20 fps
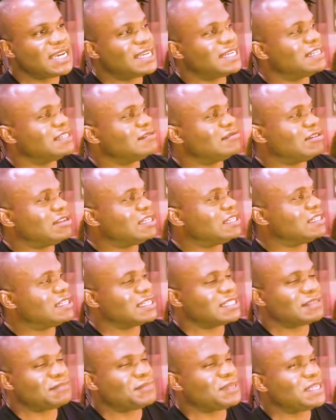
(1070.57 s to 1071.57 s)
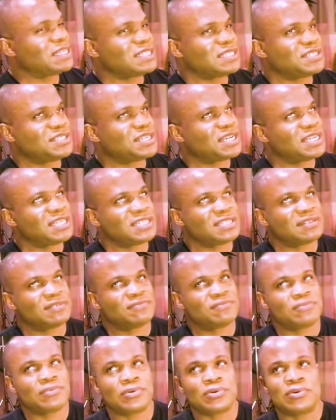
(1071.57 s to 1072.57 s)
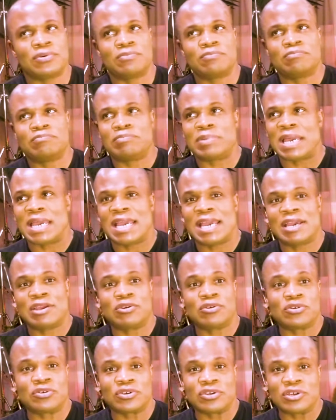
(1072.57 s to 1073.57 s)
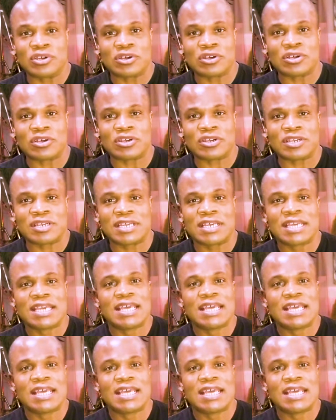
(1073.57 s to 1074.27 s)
and it doesn't mean it's changing for bad or good.